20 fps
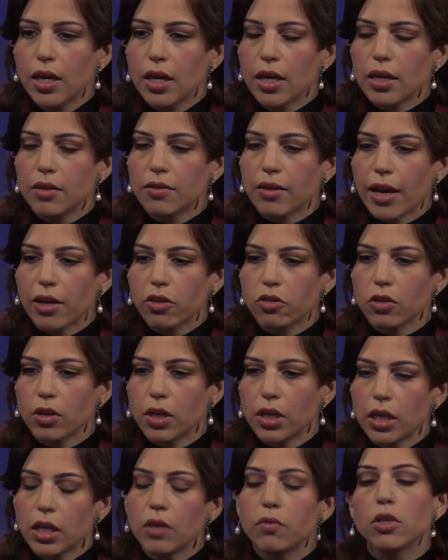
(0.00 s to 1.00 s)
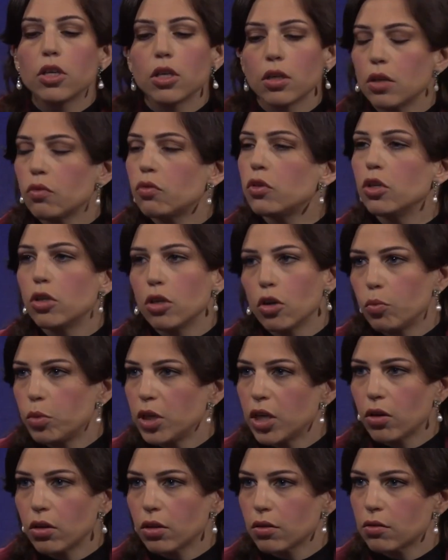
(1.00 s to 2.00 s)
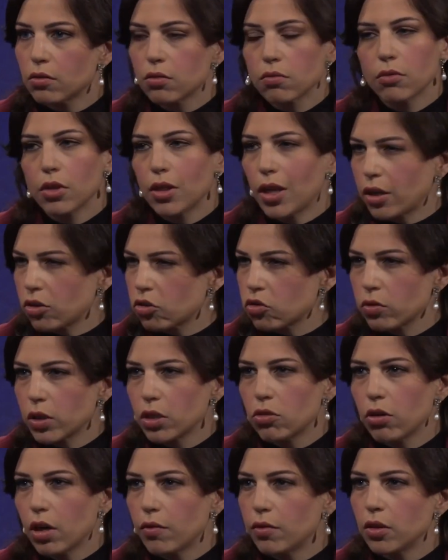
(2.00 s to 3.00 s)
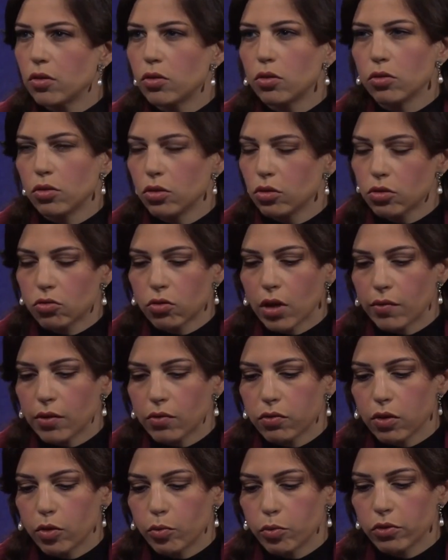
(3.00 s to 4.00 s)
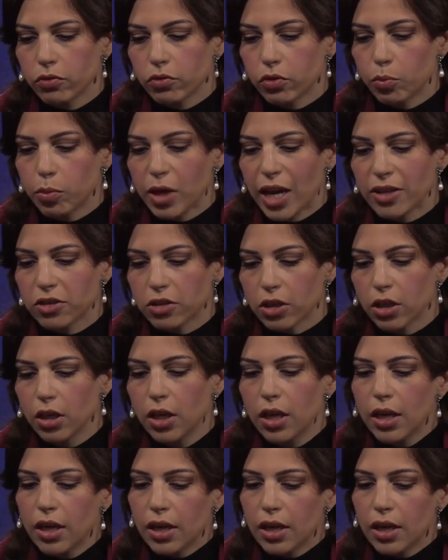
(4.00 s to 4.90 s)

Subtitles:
is actually, even if you go beyond luxury travel or travel for pleasure,